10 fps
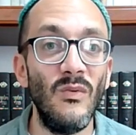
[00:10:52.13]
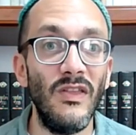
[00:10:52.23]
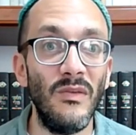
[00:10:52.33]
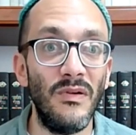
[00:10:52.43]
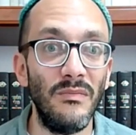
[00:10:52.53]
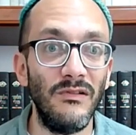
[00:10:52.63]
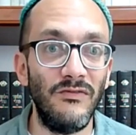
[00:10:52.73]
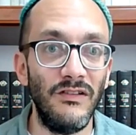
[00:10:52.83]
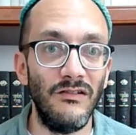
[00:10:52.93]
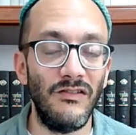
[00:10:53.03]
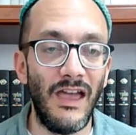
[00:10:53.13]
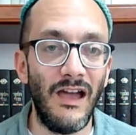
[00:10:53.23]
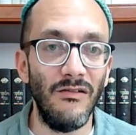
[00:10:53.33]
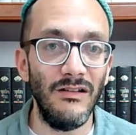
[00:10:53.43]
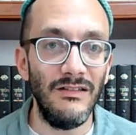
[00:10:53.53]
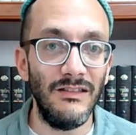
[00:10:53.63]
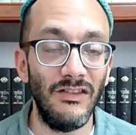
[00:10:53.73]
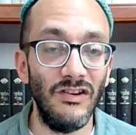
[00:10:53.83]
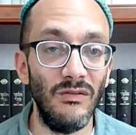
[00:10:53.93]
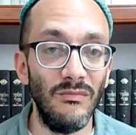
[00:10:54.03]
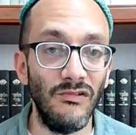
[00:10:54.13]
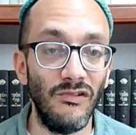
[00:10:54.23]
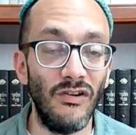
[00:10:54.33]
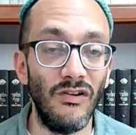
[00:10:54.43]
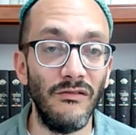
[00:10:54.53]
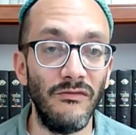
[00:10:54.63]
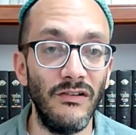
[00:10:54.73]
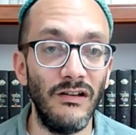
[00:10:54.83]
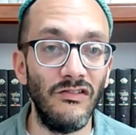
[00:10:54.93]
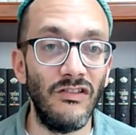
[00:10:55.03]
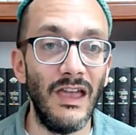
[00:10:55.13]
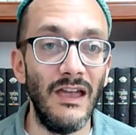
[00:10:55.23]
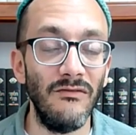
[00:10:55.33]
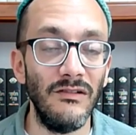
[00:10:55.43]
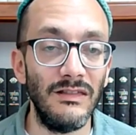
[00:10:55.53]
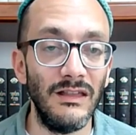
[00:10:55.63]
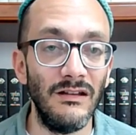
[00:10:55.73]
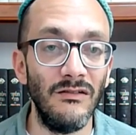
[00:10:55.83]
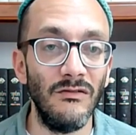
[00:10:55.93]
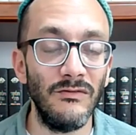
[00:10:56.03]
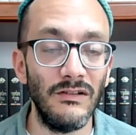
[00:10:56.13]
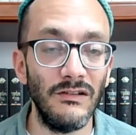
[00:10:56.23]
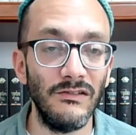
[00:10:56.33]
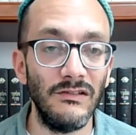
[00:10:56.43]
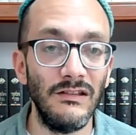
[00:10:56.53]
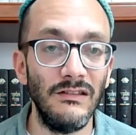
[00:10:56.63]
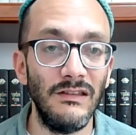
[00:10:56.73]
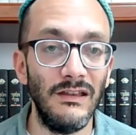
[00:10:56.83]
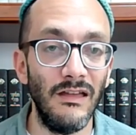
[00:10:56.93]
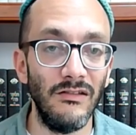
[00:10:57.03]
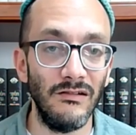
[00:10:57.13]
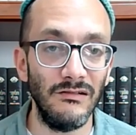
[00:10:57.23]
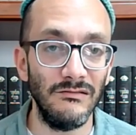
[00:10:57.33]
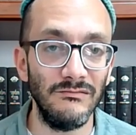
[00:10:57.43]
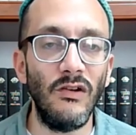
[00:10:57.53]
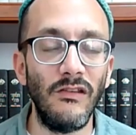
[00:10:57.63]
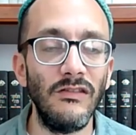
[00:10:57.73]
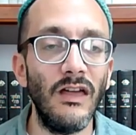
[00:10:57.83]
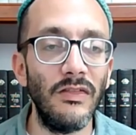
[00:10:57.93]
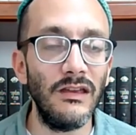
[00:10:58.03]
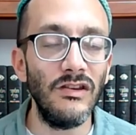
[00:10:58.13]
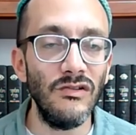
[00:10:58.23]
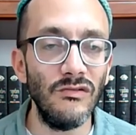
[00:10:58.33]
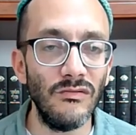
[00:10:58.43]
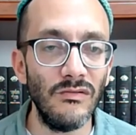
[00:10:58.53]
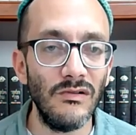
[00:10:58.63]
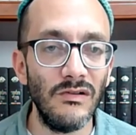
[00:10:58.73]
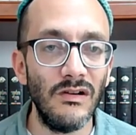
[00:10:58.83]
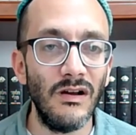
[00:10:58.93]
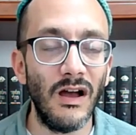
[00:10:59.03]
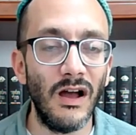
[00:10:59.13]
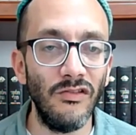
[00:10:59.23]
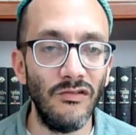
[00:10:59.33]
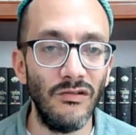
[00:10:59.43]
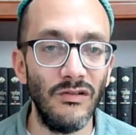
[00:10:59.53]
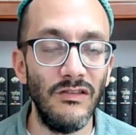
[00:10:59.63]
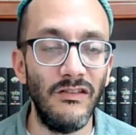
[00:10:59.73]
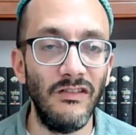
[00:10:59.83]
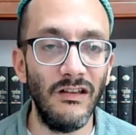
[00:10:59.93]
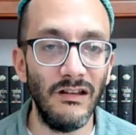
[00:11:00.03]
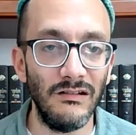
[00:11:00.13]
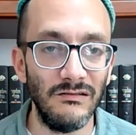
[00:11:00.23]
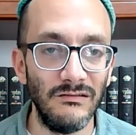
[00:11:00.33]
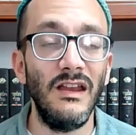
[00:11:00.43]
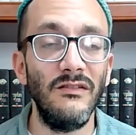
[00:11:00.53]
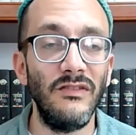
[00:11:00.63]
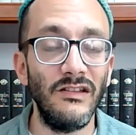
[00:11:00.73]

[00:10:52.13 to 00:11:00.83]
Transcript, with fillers: when the public figures out that the numbers are all fudged, everything falls together. There is nothing new under the sun. And